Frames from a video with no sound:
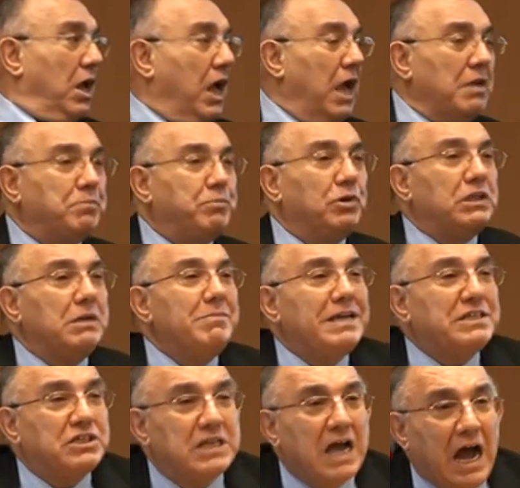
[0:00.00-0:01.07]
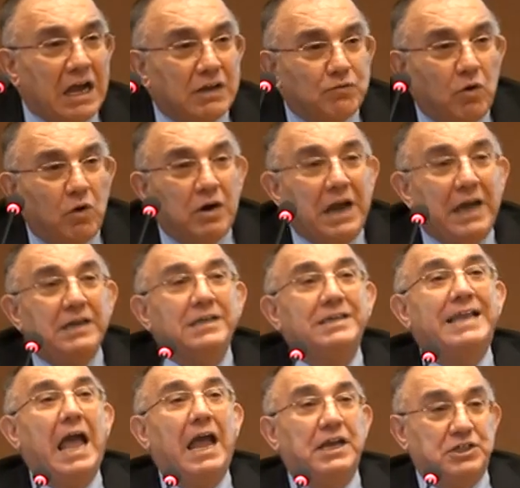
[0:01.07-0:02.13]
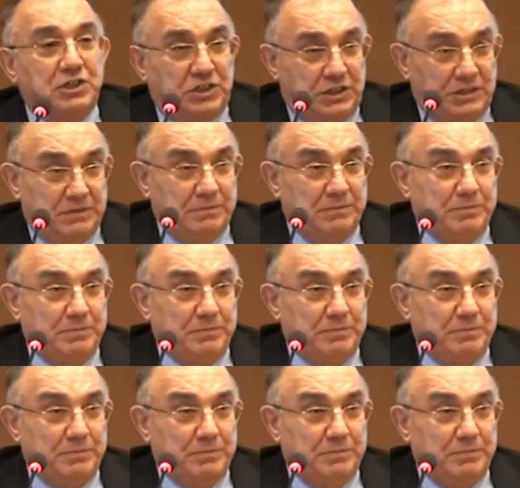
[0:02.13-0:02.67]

and put them aside for rainy days.